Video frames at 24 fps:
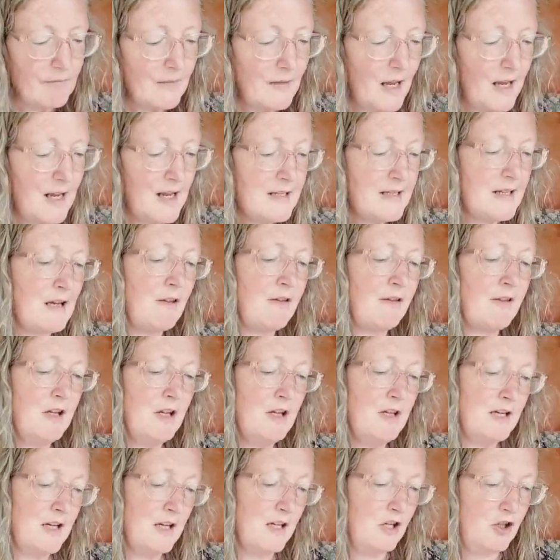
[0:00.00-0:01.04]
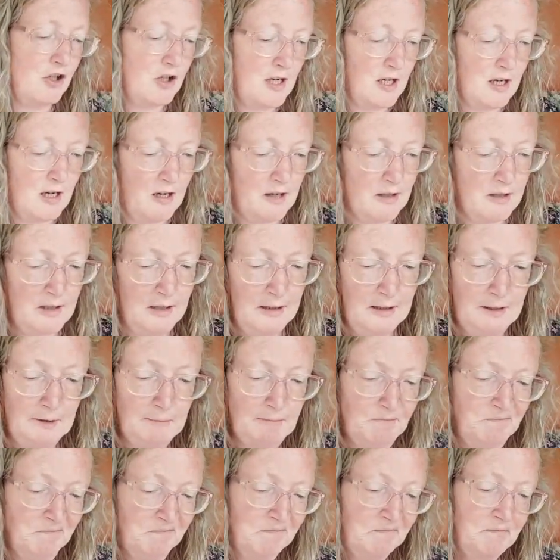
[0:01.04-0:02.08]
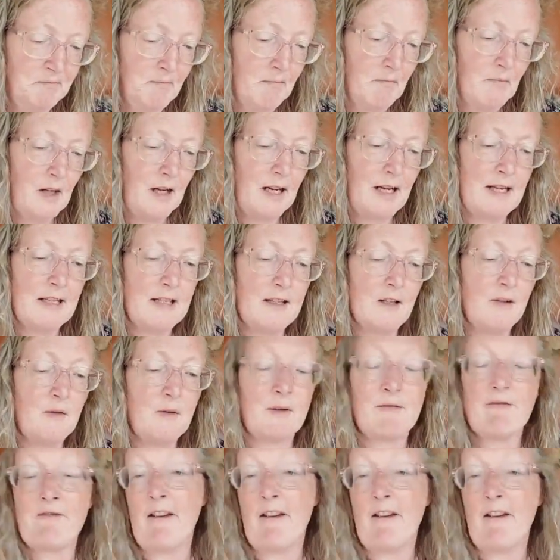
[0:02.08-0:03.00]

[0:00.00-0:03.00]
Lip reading: And our third energy card is, oh,